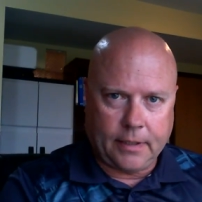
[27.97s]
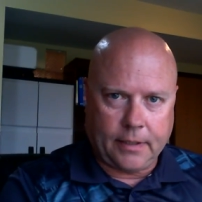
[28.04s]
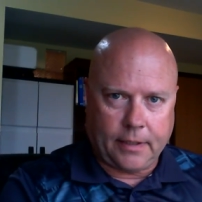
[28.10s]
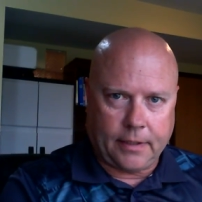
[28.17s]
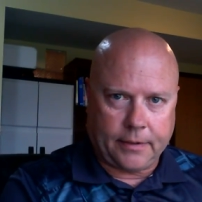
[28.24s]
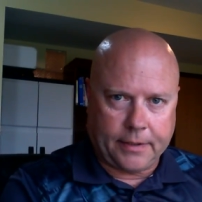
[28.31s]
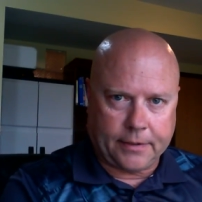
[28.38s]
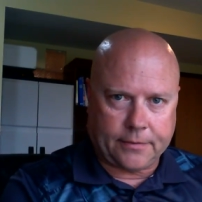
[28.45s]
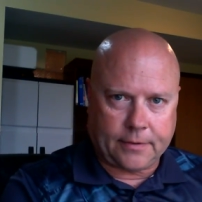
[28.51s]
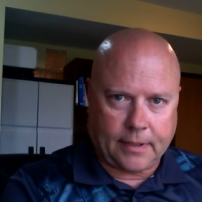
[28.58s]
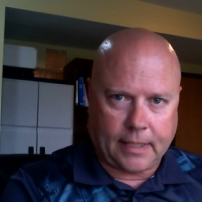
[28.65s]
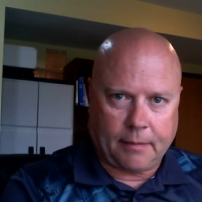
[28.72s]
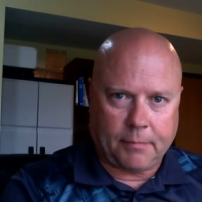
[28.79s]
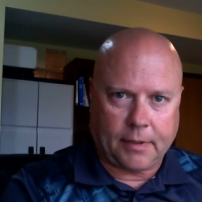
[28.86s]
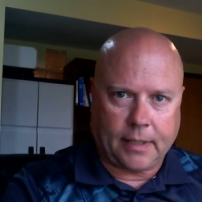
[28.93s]
in this
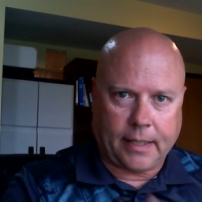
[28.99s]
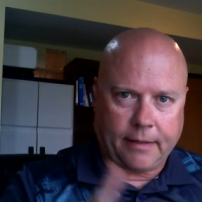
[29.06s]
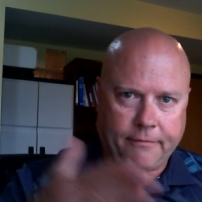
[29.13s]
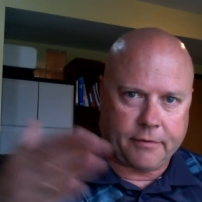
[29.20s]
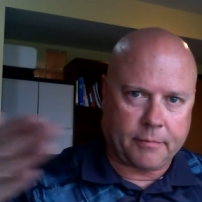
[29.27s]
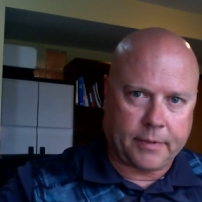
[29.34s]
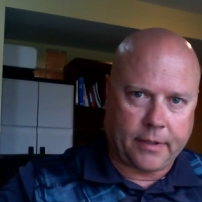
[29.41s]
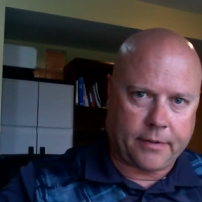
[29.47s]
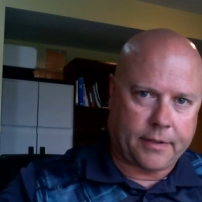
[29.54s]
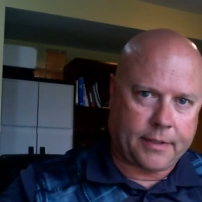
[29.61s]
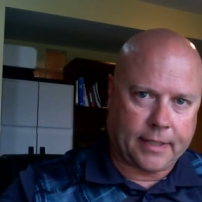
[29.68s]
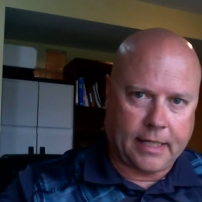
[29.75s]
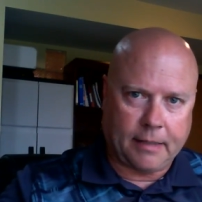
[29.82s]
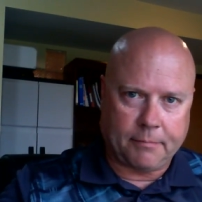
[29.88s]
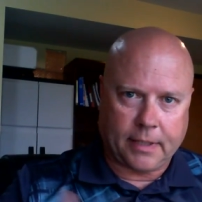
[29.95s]
timeline from another
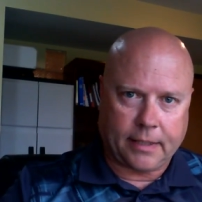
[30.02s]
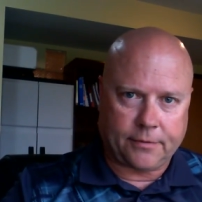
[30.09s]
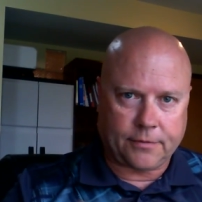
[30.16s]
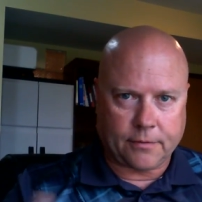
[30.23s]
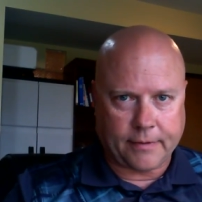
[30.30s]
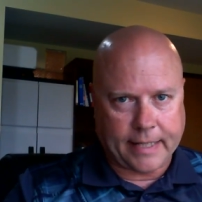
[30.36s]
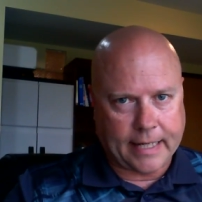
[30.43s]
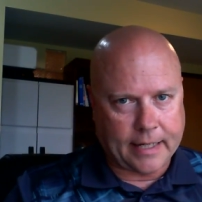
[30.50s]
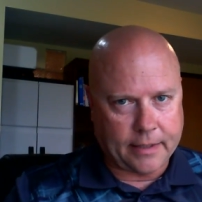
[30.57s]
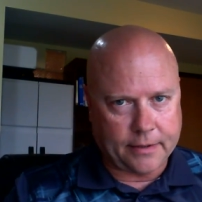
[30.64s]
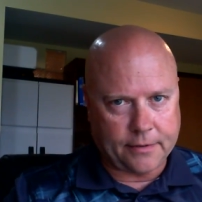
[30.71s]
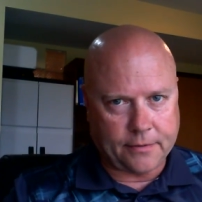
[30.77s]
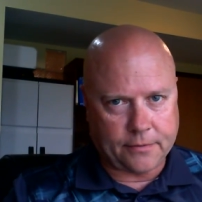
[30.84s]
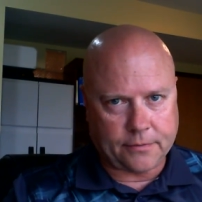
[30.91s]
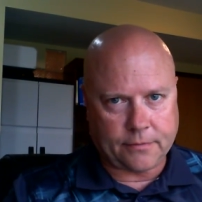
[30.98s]
timeline. So that
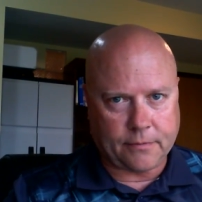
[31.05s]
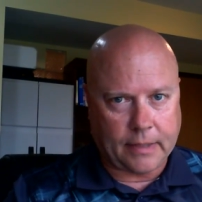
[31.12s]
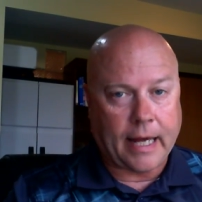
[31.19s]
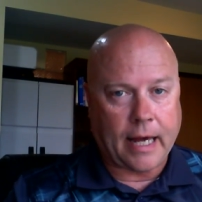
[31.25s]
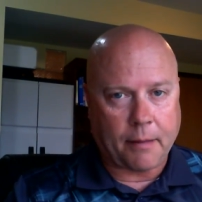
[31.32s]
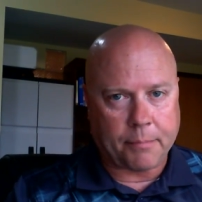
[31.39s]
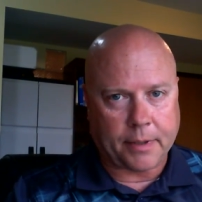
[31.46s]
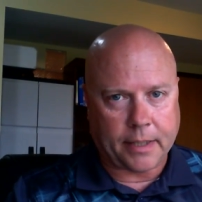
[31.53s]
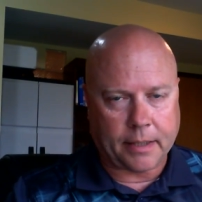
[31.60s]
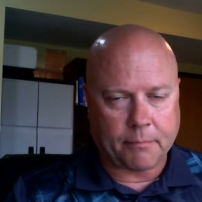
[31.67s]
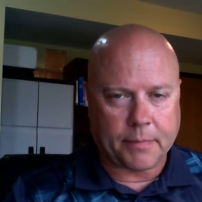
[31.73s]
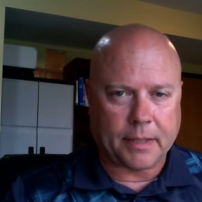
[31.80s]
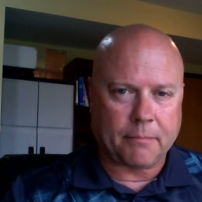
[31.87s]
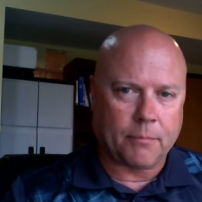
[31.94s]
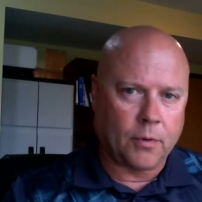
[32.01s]
is happening,
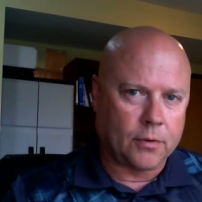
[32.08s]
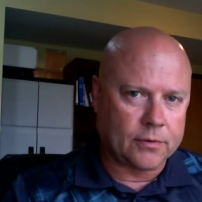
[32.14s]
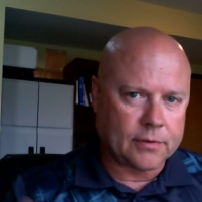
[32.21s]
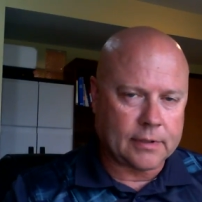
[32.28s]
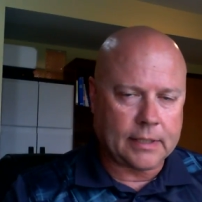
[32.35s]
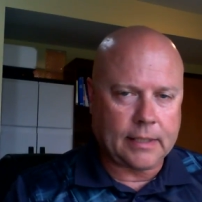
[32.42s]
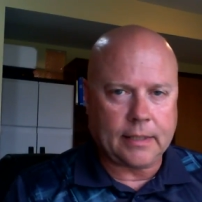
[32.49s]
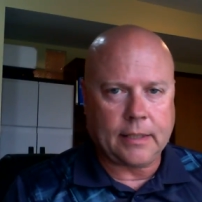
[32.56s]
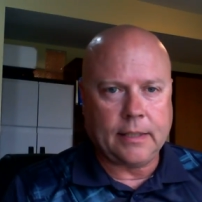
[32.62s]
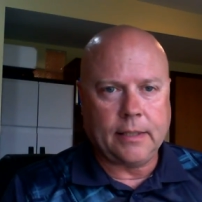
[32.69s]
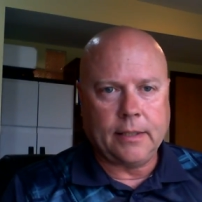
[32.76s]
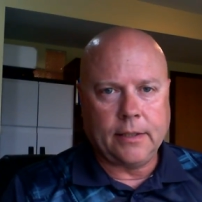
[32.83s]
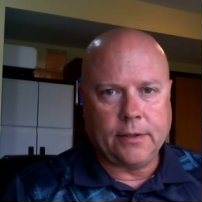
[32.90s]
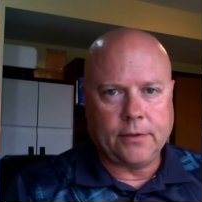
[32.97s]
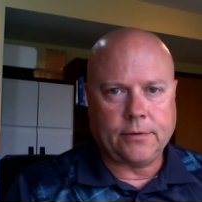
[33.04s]
but mostly
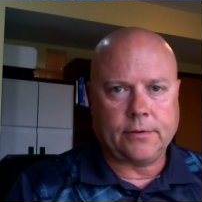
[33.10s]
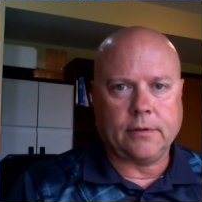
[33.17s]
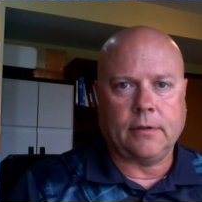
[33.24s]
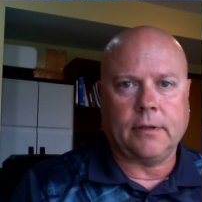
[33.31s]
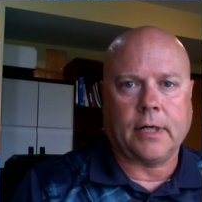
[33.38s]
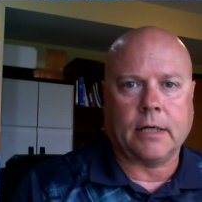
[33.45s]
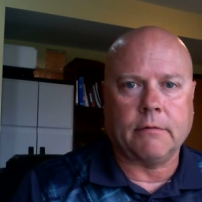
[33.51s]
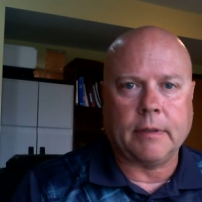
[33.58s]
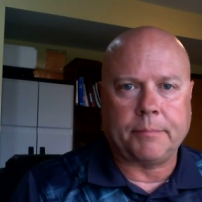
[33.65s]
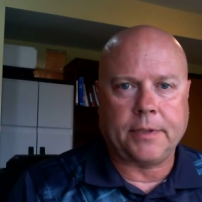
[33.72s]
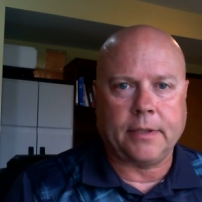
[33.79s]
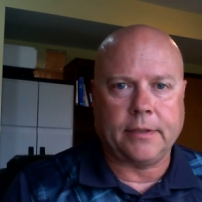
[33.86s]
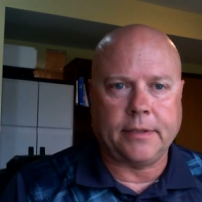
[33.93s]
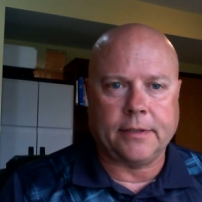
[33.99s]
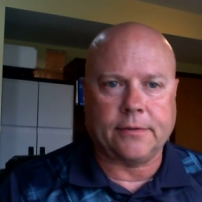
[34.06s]
still a lot of
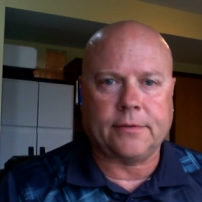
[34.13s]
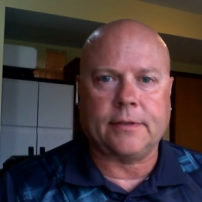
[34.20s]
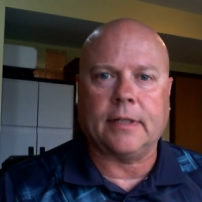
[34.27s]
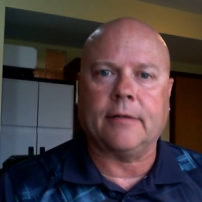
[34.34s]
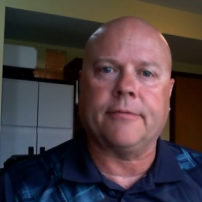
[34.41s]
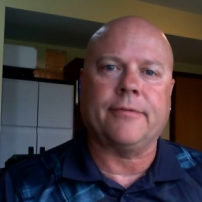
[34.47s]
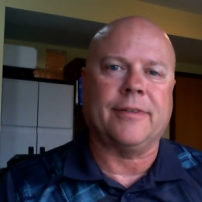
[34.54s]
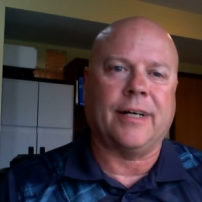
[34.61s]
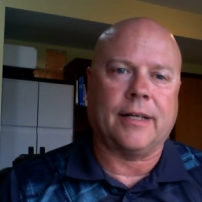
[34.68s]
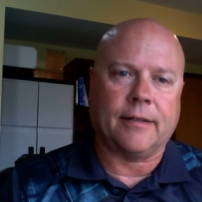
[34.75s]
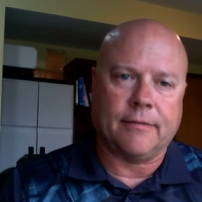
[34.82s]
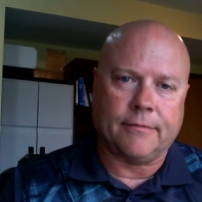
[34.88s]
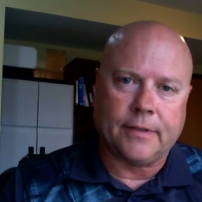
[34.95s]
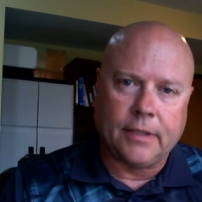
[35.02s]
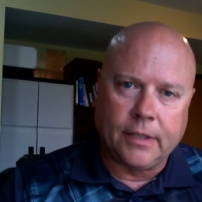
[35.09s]
reptilian stuff, a lot
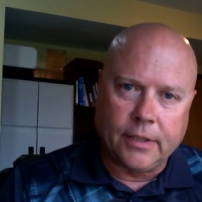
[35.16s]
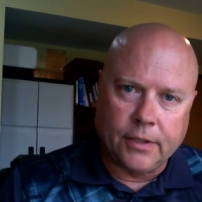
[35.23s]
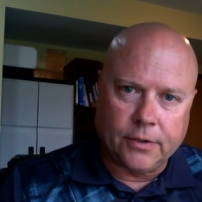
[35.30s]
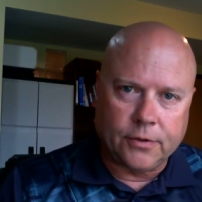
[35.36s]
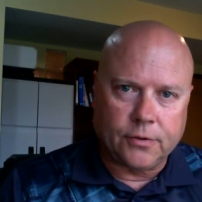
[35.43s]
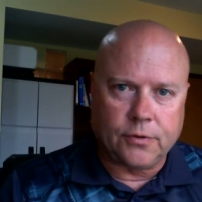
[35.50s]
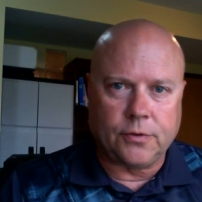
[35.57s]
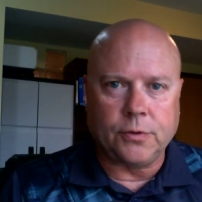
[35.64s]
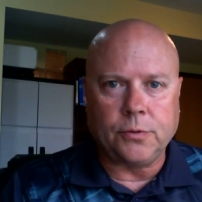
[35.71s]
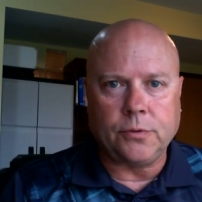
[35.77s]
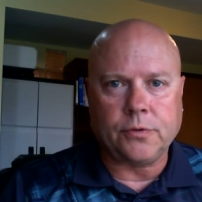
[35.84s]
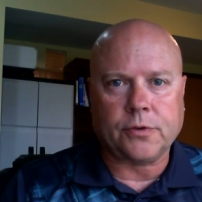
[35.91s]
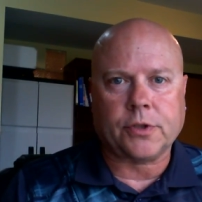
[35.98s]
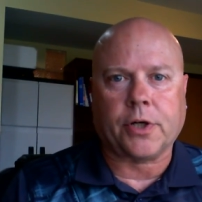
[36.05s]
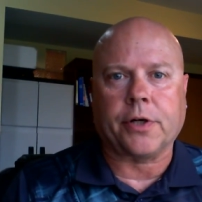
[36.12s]
of
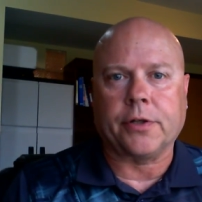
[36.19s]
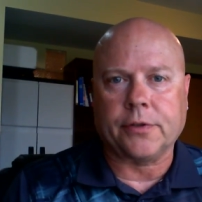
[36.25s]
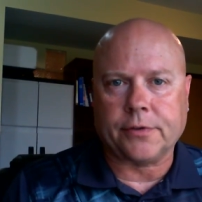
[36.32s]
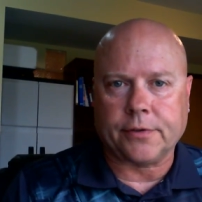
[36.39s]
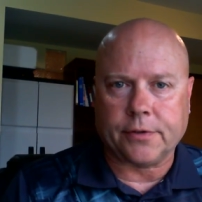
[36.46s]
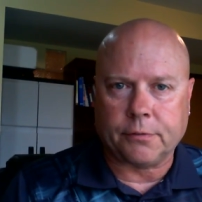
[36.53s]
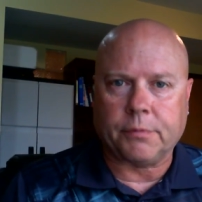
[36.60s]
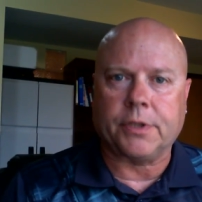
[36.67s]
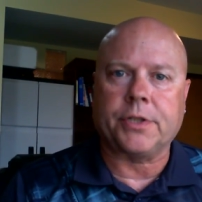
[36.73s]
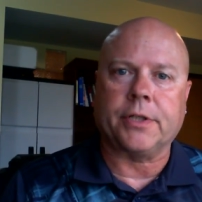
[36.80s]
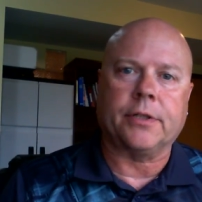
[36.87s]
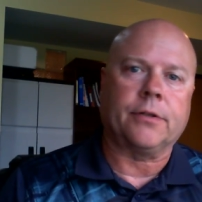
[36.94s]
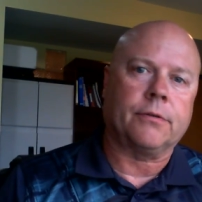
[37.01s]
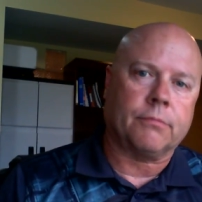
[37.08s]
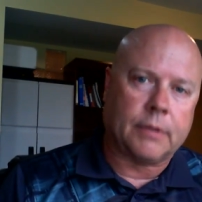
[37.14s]
Zeus curses, which
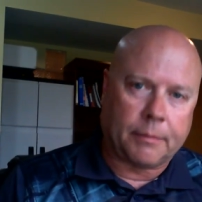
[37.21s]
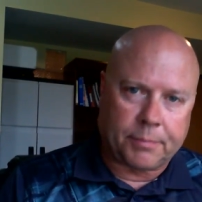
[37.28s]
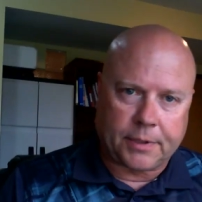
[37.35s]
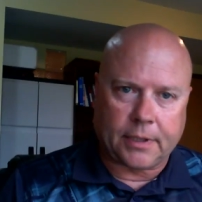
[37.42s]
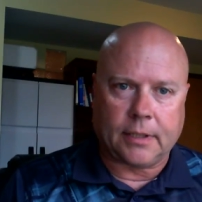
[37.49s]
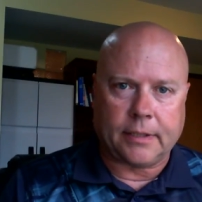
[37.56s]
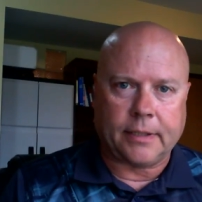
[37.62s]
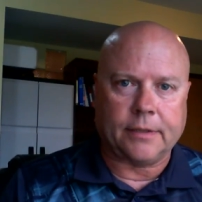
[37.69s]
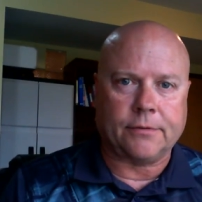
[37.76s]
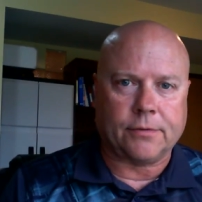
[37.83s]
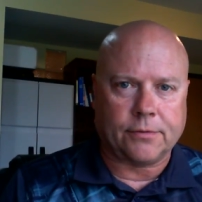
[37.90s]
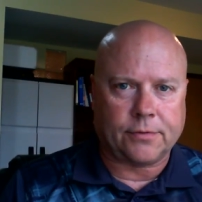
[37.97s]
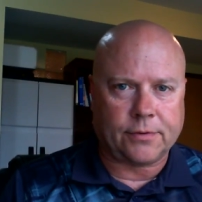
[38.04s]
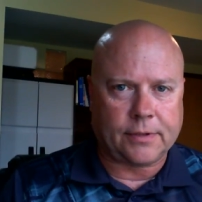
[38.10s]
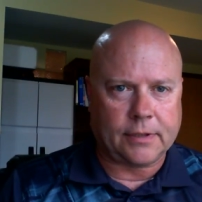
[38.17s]
is reptilian. So
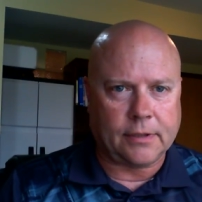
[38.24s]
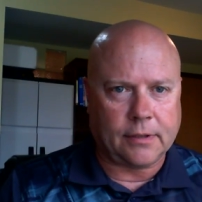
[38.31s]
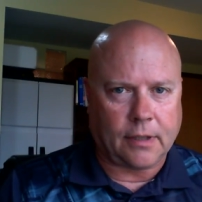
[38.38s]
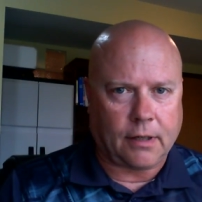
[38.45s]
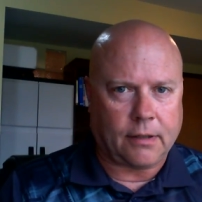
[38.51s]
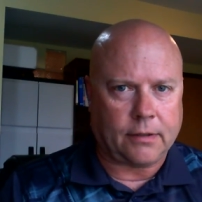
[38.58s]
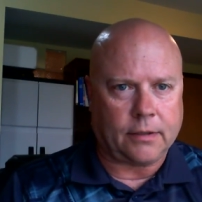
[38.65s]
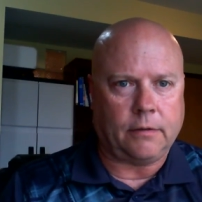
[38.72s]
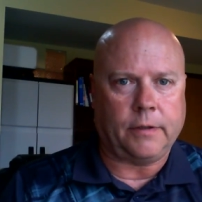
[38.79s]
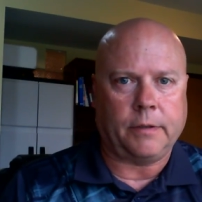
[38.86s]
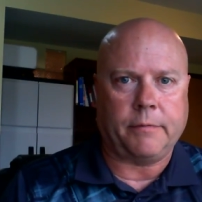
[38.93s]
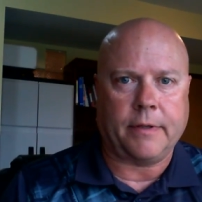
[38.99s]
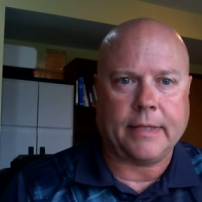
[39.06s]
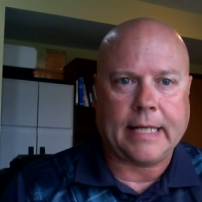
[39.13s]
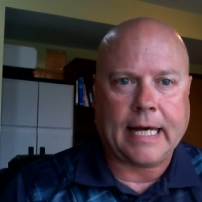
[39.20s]
still ongoing
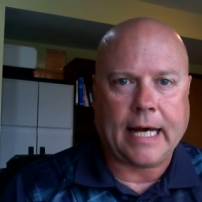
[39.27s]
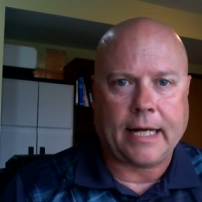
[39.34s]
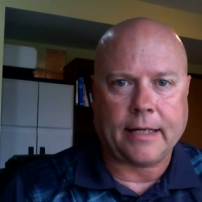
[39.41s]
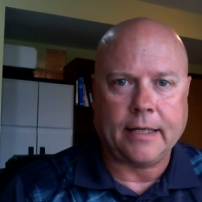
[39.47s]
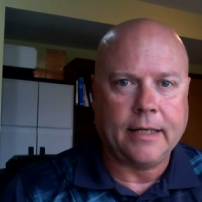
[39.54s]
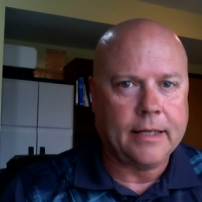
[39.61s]
with that.